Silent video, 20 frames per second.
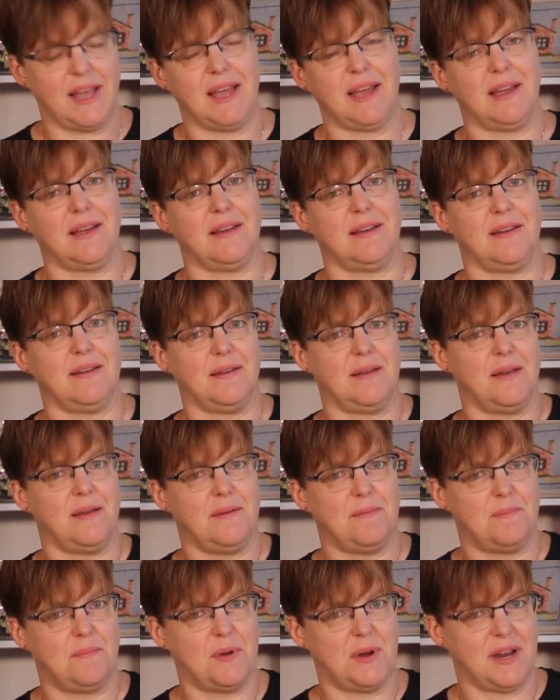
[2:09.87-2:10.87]
and
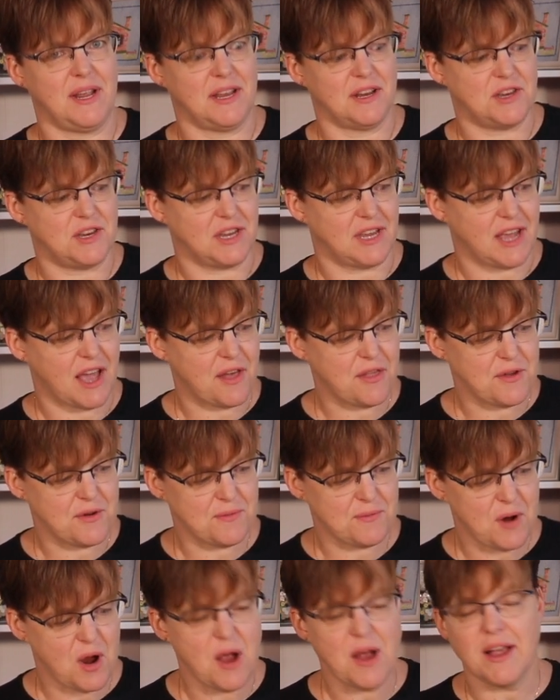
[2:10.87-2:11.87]
putting it together
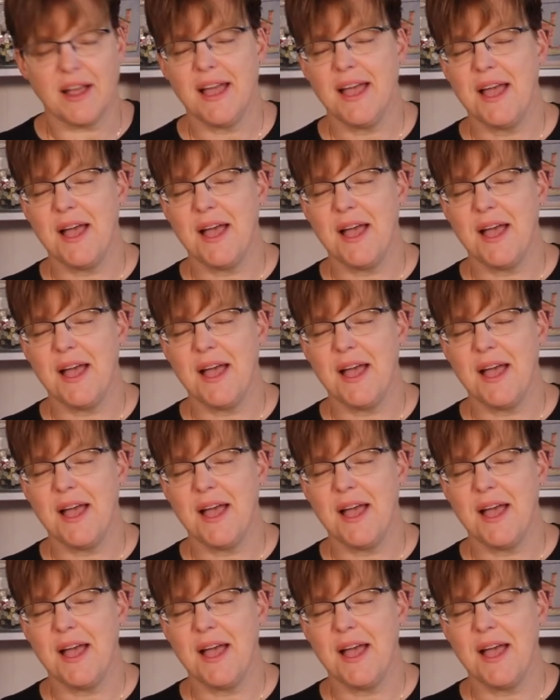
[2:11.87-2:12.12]
wrong.